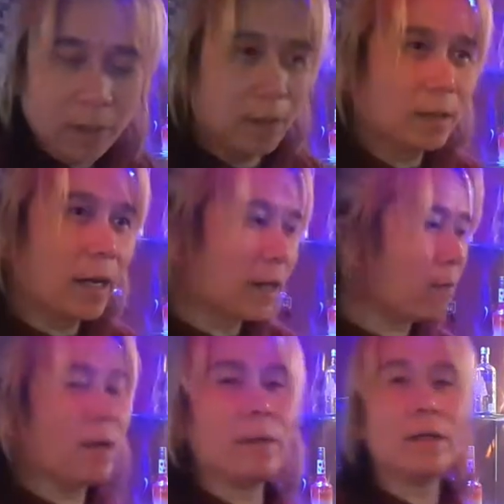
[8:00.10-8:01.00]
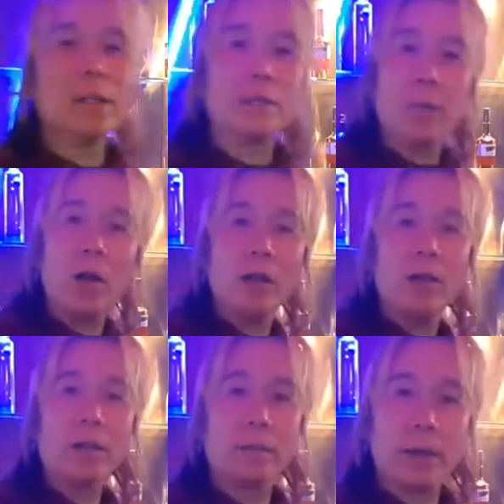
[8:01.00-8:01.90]
Yes, I remember this ball
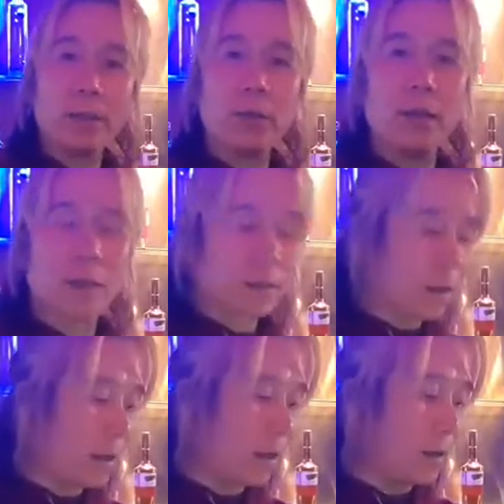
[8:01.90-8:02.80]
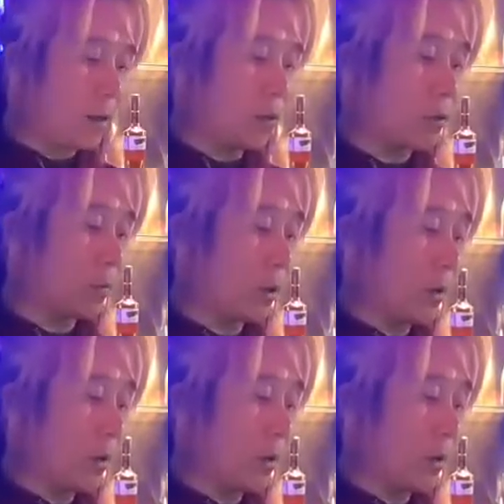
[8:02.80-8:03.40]
already. Bangs when I start in a YouTube, you